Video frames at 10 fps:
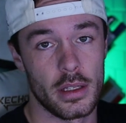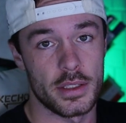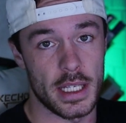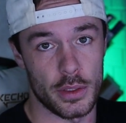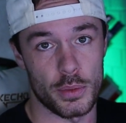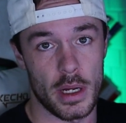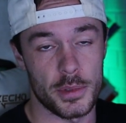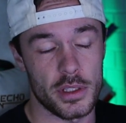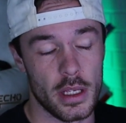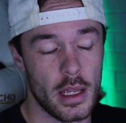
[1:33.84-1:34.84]
sales
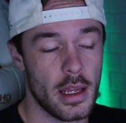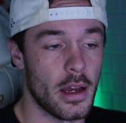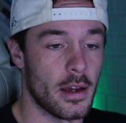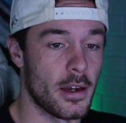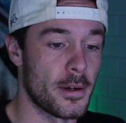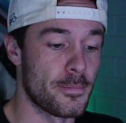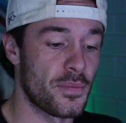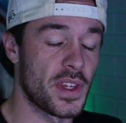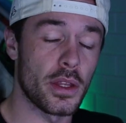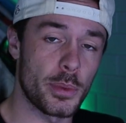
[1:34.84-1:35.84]
reps.
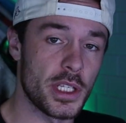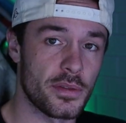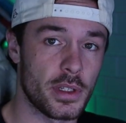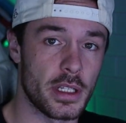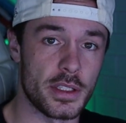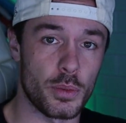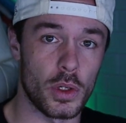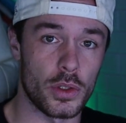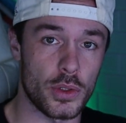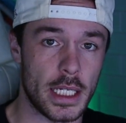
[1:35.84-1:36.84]
The other piece of it is
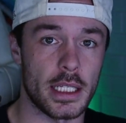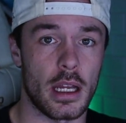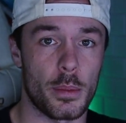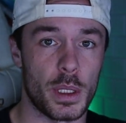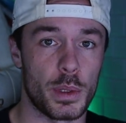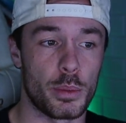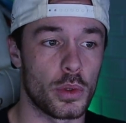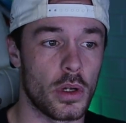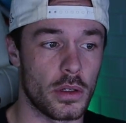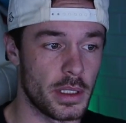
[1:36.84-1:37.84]
we're tracking how many
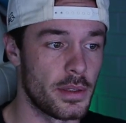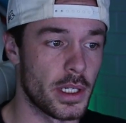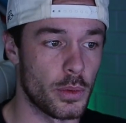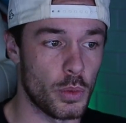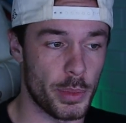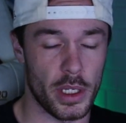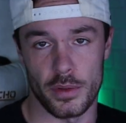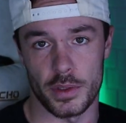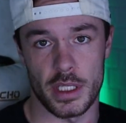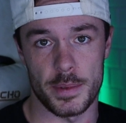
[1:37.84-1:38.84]
people are leaving and what
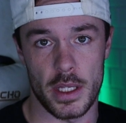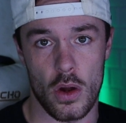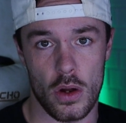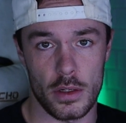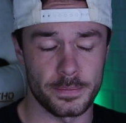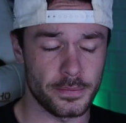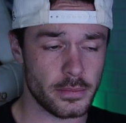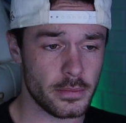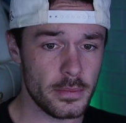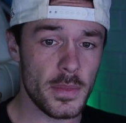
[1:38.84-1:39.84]
behavioral types they are.
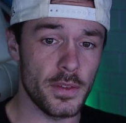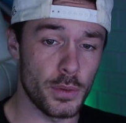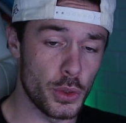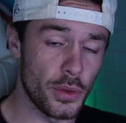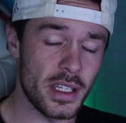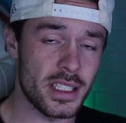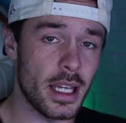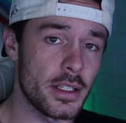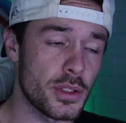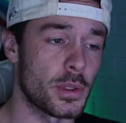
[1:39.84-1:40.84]
For two things:
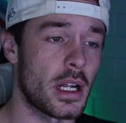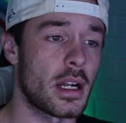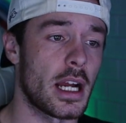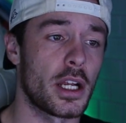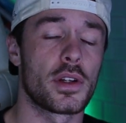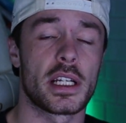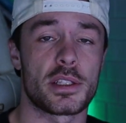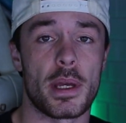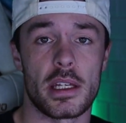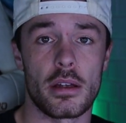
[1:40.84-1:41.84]
A, so we're not hiring as
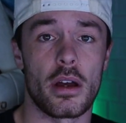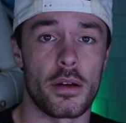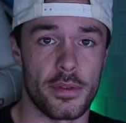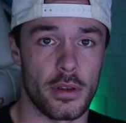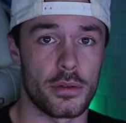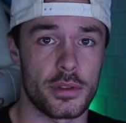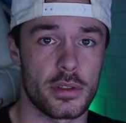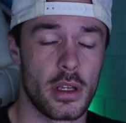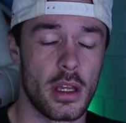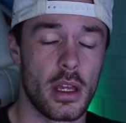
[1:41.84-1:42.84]
many of those,
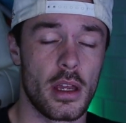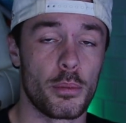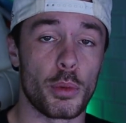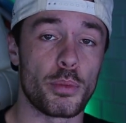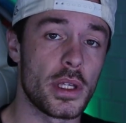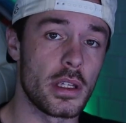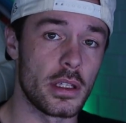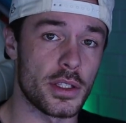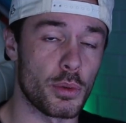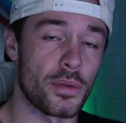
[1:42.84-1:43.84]
but
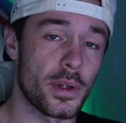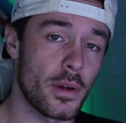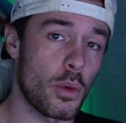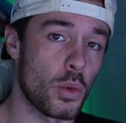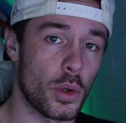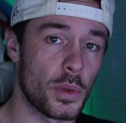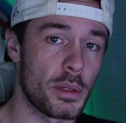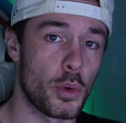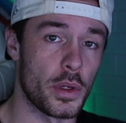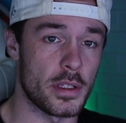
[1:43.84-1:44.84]
B, so we're figuring out what our
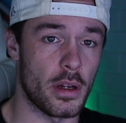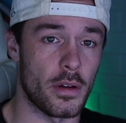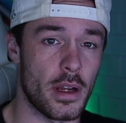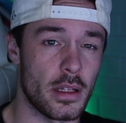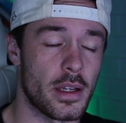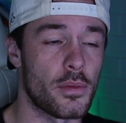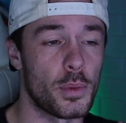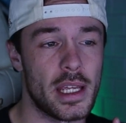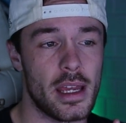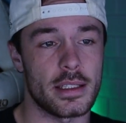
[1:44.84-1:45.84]
weak points are, right? Like, if
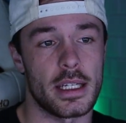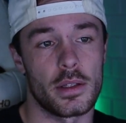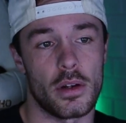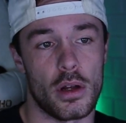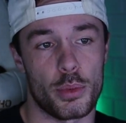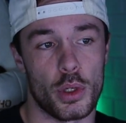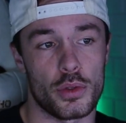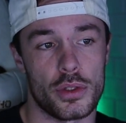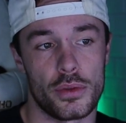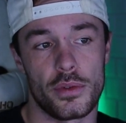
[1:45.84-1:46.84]
we can't tailor our
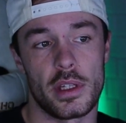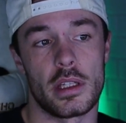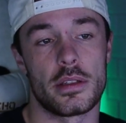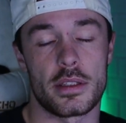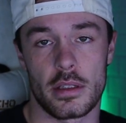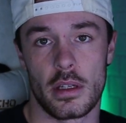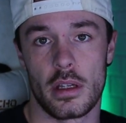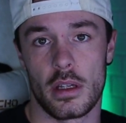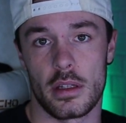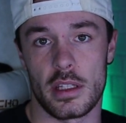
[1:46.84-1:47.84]
approach to these
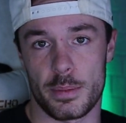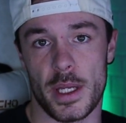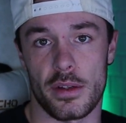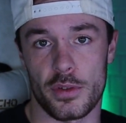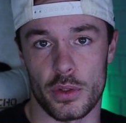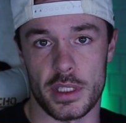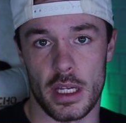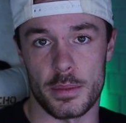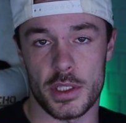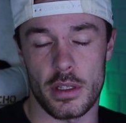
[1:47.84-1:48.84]
behavioral
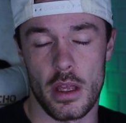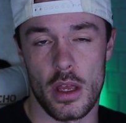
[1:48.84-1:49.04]
types,